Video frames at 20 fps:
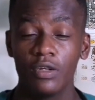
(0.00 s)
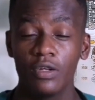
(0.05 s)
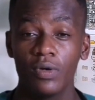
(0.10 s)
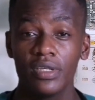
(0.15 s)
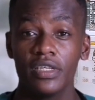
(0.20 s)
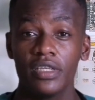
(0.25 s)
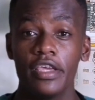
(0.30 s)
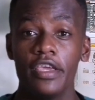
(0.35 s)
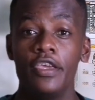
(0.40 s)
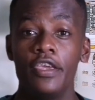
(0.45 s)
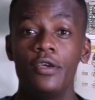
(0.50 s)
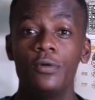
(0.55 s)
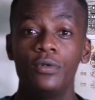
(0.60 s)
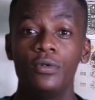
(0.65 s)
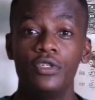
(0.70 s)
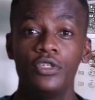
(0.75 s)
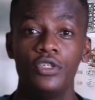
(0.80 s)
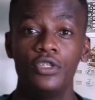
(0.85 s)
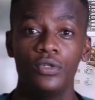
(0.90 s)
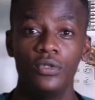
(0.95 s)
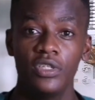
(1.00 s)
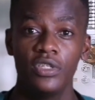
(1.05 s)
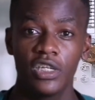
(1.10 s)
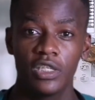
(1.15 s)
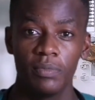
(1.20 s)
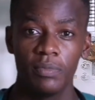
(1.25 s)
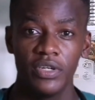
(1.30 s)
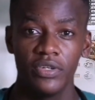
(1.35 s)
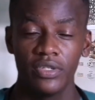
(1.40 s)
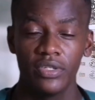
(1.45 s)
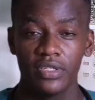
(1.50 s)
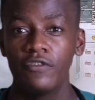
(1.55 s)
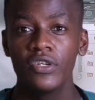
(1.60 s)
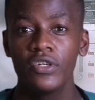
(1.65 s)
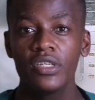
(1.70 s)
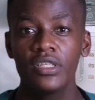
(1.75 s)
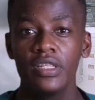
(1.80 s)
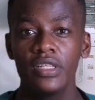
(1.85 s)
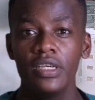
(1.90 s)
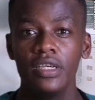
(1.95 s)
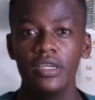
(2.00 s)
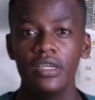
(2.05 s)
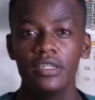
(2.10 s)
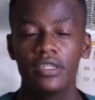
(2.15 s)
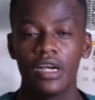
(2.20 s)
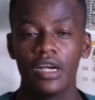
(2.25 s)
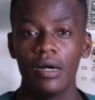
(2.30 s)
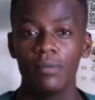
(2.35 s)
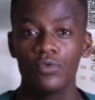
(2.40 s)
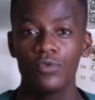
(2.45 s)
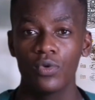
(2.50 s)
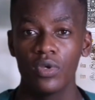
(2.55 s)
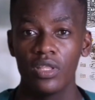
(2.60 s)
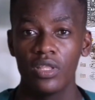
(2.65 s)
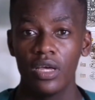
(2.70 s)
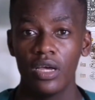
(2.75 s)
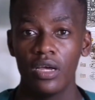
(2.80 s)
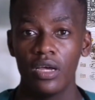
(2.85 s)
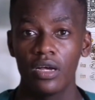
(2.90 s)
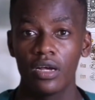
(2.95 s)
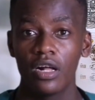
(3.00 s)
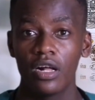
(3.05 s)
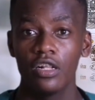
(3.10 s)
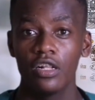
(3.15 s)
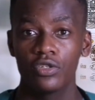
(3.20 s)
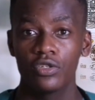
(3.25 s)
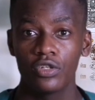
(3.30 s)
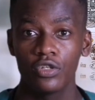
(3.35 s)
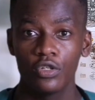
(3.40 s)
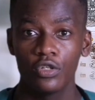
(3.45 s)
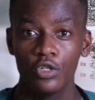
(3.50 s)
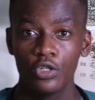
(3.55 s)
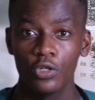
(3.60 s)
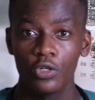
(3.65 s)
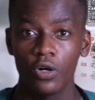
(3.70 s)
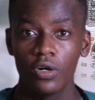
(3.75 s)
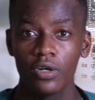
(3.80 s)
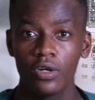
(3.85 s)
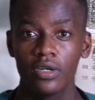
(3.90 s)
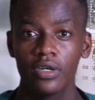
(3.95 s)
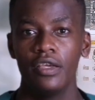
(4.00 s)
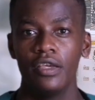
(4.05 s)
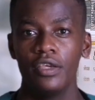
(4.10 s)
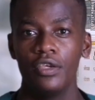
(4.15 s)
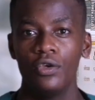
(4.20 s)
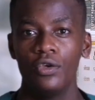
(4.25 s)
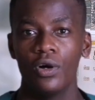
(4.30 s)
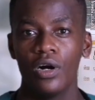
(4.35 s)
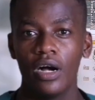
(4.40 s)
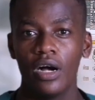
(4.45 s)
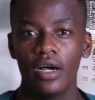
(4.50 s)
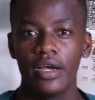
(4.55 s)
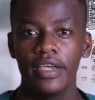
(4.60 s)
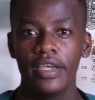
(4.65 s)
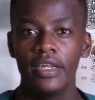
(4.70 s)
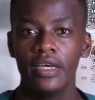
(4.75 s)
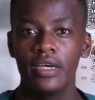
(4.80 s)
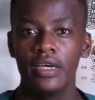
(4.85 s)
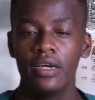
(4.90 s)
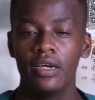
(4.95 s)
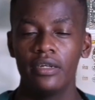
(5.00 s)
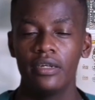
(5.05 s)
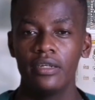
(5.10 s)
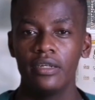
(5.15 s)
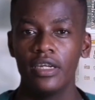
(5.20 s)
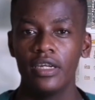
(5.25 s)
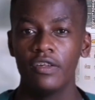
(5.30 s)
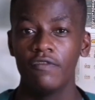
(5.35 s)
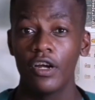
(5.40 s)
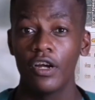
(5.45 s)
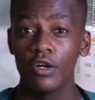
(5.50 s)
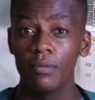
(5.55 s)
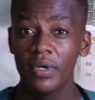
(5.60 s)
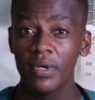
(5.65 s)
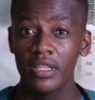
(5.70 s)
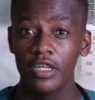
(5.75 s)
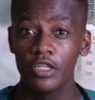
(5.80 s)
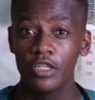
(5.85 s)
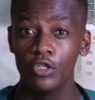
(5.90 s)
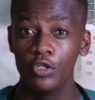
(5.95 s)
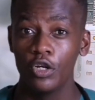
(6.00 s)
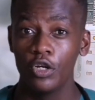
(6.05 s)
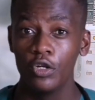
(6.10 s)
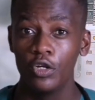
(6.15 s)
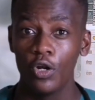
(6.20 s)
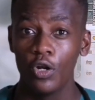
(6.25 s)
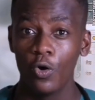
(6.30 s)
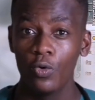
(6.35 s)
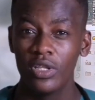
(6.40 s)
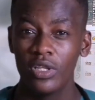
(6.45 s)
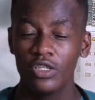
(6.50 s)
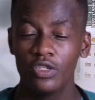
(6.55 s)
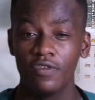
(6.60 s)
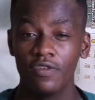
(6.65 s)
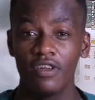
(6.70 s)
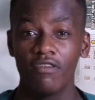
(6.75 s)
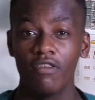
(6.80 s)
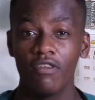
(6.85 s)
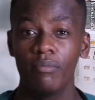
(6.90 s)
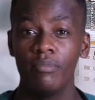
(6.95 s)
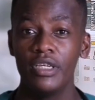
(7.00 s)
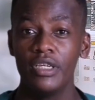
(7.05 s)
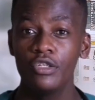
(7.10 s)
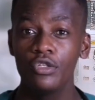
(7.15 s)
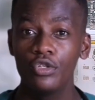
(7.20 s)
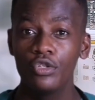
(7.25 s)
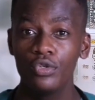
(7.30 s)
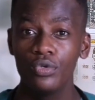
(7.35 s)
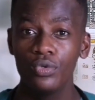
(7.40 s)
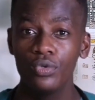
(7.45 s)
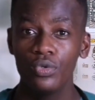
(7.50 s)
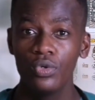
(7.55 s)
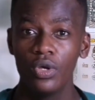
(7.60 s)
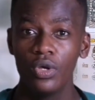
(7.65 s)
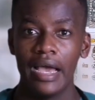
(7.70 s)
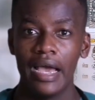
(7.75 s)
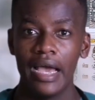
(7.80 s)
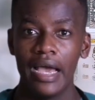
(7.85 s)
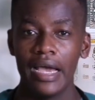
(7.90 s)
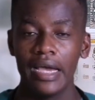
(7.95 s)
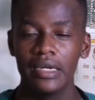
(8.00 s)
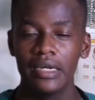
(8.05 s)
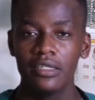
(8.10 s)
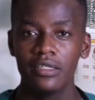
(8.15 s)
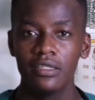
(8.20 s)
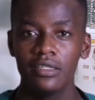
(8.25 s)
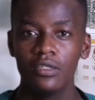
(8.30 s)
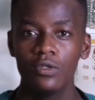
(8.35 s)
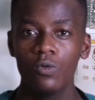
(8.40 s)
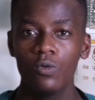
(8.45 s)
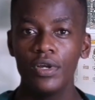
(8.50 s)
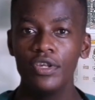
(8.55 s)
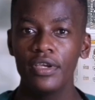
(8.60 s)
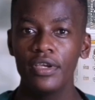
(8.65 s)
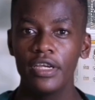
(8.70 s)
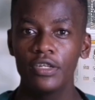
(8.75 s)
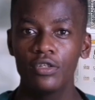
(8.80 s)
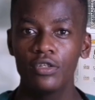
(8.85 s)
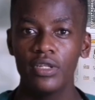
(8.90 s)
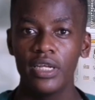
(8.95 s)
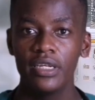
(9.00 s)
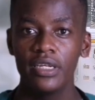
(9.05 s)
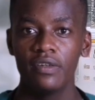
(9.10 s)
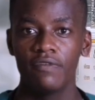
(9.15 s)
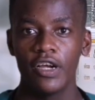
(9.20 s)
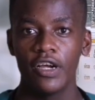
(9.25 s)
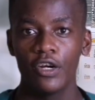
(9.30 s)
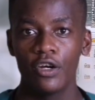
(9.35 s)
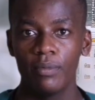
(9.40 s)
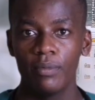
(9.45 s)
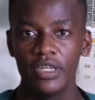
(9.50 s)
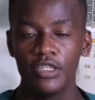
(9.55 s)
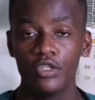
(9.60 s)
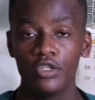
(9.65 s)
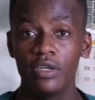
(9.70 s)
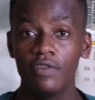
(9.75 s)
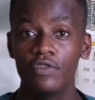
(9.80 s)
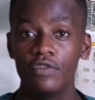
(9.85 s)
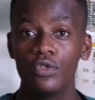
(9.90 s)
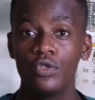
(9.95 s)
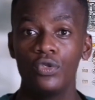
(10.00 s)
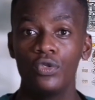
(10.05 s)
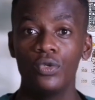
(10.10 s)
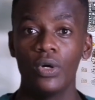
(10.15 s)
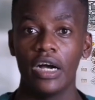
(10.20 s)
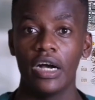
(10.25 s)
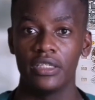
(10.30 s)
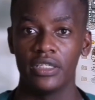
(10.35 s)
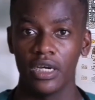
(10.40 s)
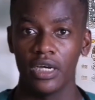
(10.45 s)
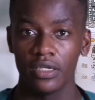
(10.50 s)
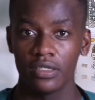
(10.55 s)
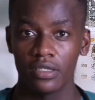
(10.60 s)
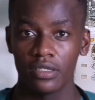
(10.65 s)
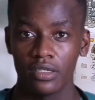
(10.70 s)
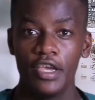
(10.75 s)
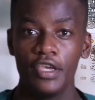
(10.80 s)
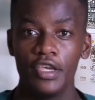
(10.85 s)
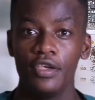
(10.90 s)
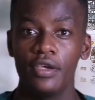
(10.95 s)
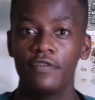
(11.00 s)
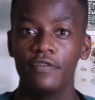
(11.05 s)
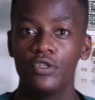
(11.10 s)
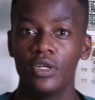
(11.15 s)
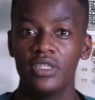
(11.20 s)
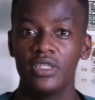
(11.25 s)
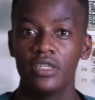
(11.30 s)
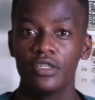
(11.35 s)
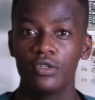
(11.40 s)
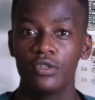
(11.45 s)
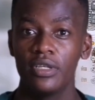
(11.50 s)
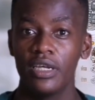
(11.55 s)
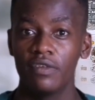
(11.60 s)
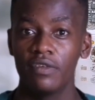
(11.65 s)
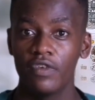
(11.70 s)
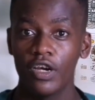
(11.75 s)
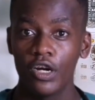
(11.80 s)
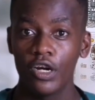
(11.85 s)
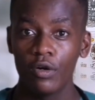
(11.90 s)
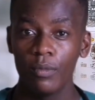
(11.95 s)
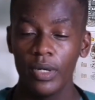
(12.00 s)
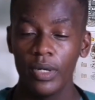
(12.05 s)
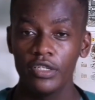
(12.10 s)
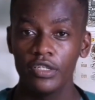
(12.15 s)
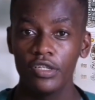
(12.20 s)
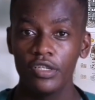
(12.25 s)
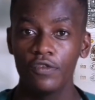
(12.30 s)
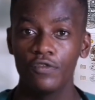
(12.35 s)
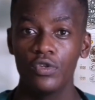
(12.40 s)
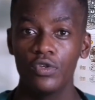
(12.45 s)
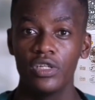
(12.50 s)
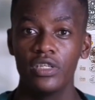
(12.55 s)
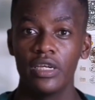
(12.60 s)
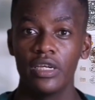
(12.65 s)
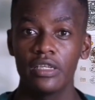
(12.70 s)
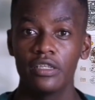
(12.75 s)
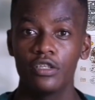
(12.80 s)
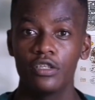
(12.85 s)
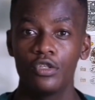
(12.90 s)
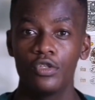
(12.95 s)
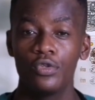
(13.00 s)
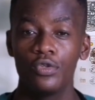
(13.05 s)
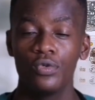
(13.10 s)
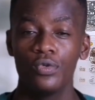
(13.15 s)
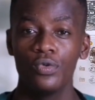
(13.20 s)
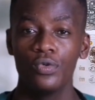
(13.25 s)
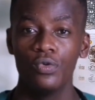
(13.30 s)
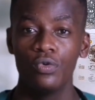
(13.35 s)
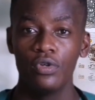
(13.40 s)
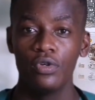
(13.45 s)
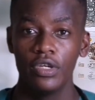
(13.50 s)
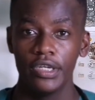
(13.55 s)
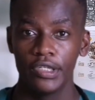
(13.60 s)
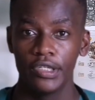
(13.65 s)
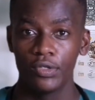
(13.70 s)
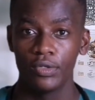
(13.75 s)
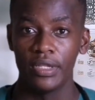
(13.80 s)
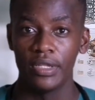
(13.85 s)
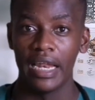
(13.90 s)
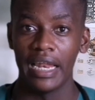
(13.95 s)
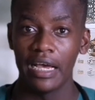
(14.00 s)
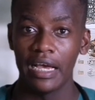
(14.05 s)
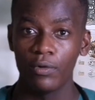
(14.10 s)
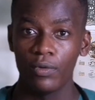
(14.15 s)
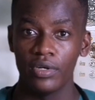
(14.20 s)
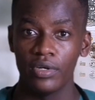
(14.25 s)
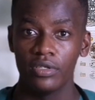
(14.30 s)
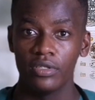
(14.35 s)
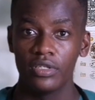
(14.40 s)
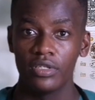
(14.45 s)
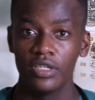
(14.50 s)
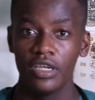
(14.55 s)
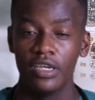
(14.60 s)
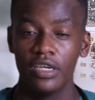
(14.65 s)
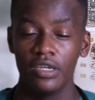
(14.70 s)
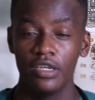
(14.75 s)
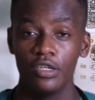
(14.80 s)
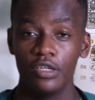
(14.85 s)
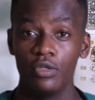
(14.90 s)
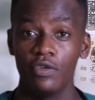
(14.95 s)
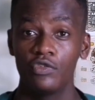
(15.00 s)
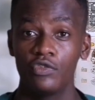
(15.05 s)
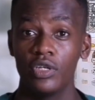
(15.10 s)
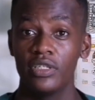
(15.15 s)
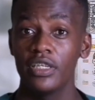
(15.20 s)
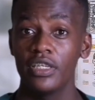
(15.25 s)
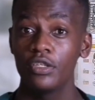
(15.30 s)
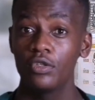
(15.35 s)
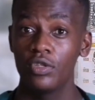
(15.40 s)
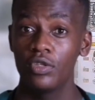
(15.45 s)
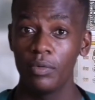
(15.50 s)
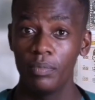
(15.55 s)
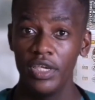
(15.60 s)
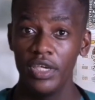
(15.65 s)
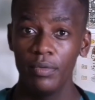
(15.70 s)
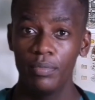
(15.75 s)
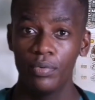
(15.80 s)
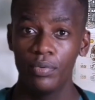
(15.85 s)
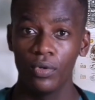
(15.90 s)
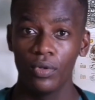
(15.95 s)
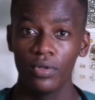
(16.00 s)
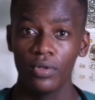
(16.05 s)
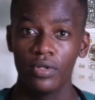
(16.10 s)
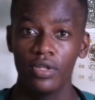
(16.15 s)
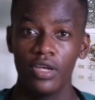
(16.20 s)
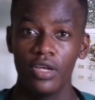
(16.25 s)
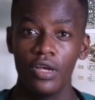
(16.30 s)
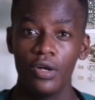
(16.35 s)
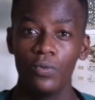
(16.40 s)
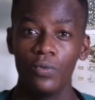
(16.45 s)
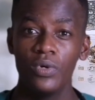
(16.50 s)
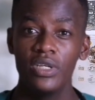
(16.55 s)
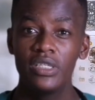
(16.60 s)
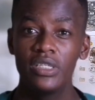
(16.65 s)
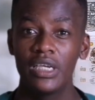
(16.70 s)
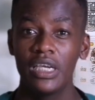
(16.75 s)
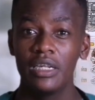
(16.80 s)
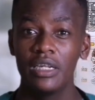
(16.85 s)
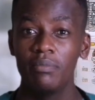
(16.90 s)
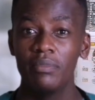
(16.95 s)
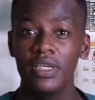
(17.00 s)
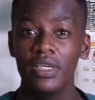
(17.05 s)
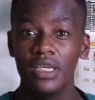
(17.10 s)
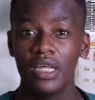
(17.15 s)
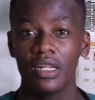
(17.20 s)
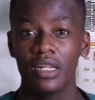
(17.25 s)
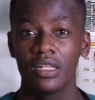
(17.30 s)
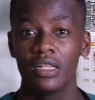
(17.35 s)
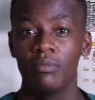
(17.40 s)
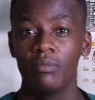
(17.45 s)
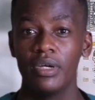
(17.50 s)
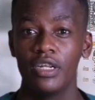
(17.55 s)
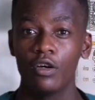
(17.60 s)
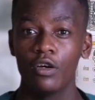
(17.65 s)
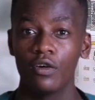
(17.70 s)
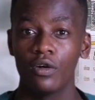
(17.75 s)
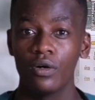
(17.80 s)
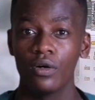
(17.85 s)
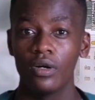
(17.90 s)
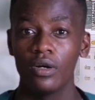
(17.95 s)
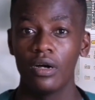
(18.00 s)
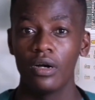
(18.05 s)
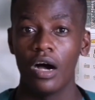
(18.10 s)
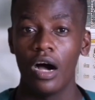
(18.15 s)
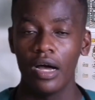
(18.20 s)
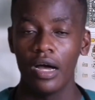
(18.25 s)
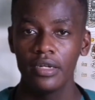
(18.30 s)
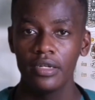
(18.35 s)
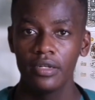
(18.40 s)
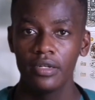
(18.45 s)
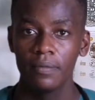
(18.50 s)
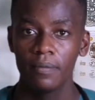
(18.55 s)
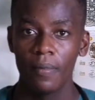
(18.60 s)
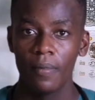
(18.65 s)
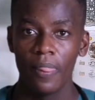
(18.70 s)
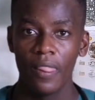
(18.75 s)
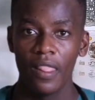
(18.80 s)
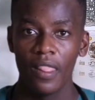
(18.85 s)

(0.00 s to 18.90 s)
It was a huge experience. Firstly, it comes with a cultural shock. You are in an environment that you don't know, that you've never been to. And when you get to that environment, you have to adjust. You have to adjust to the environment, you have to adjust to the language. You have to adjust to the people, which can be a little bit hard.